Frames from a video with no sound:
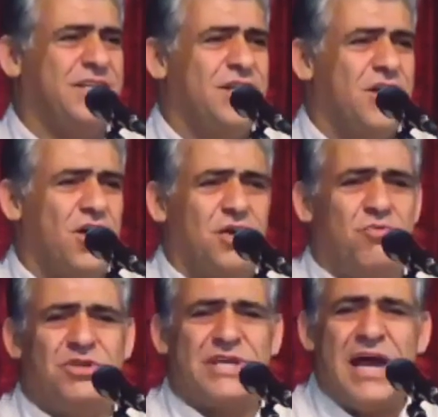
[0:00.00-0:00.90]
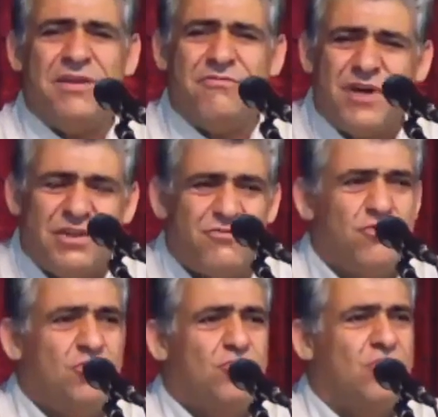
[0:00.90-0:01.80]
I was unfaithful
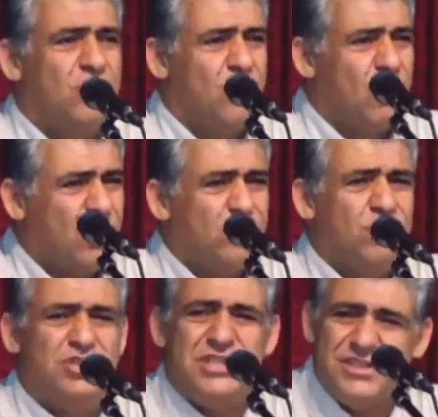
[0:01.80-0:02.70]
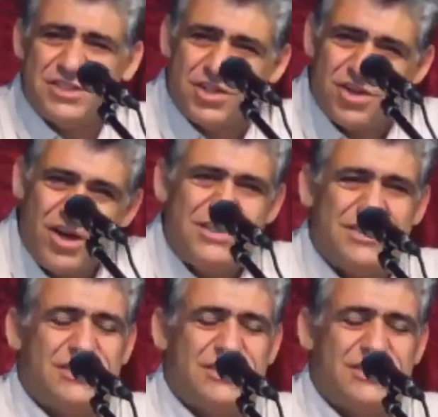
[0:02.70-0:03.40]
to the Lord, to Jesus Christ,